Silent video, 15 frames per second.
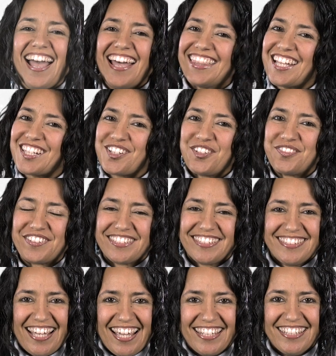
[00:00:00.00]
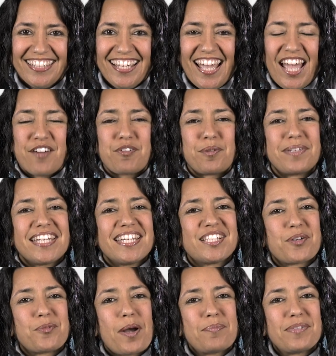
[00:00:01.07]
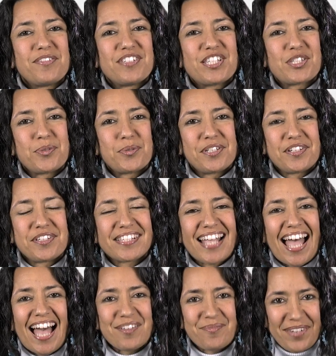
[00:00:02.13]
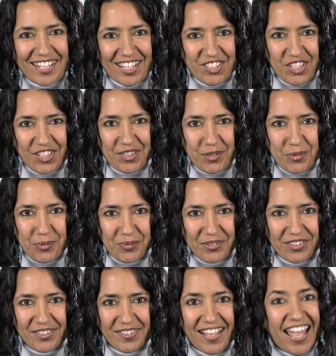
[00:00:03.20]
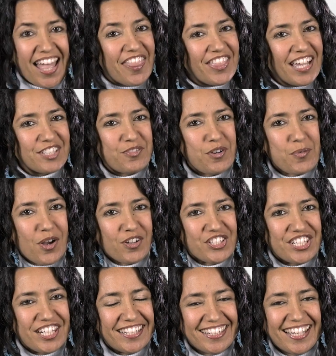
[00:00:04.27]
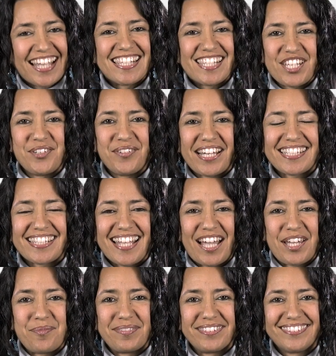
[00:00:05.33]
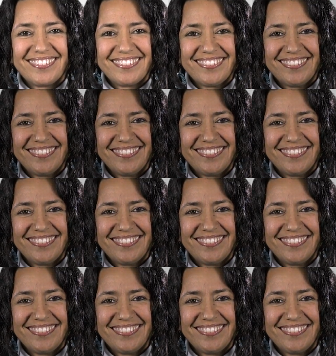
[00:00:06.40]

And that's all for today. From the ESA Web TV studios, I'm Mariangela D'Acunto. Thanks for watching and see you next time.